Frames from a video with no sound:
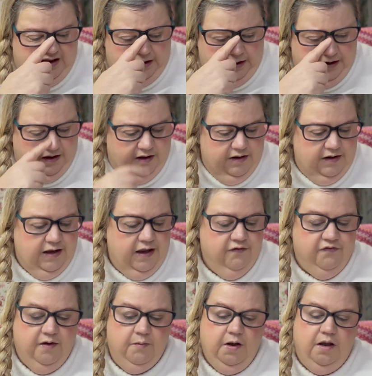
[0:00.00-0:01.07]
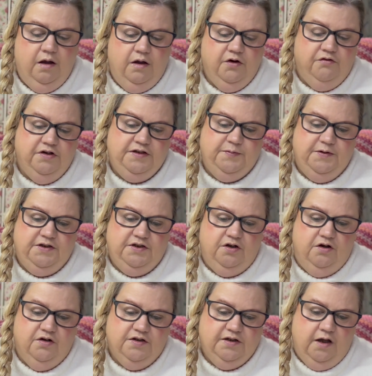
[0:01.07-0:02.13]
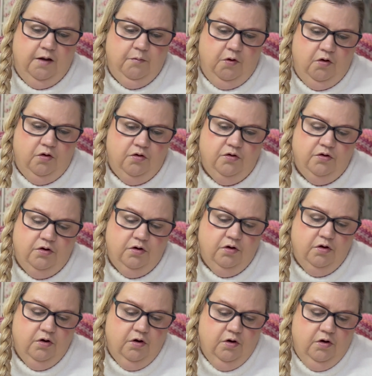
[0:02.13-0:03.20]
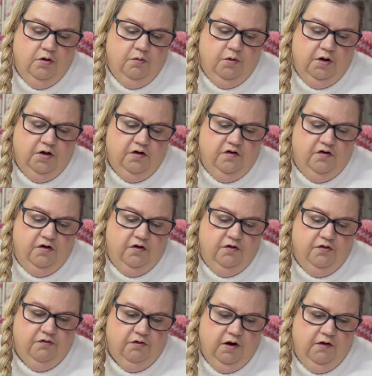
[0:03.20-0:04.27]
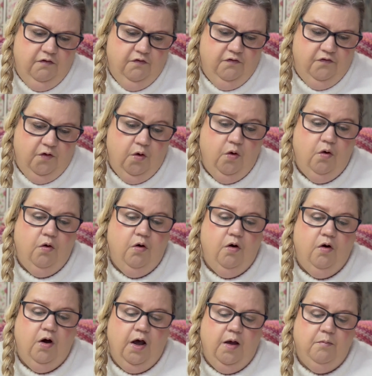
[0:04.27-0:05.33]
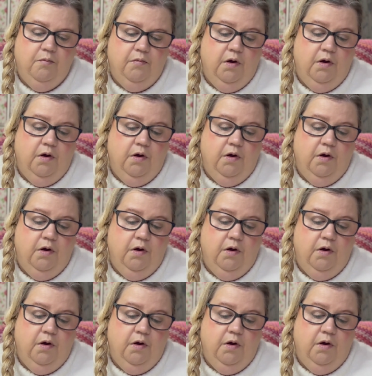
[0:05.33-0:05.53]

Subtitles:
Lay Family Yarn Christmas Socks, I'm on 1, 2, 3, 4.